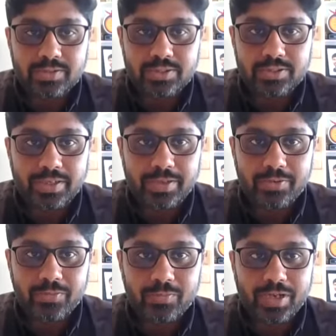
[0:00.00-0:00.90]

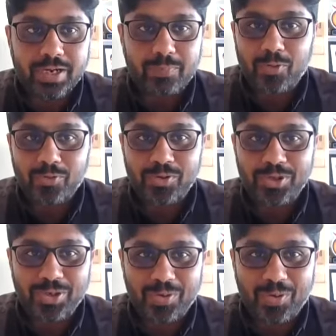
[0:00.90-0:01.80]
Generally, we get
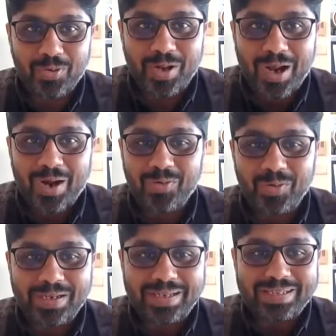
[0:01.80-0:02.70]
opportunity to talk on
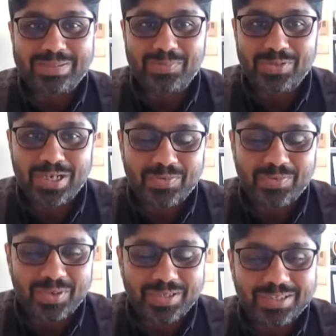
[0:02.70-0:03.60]
hardcore legal subjects,
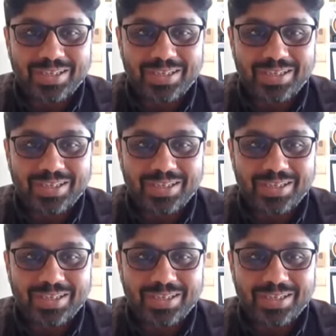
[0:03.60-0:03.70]
but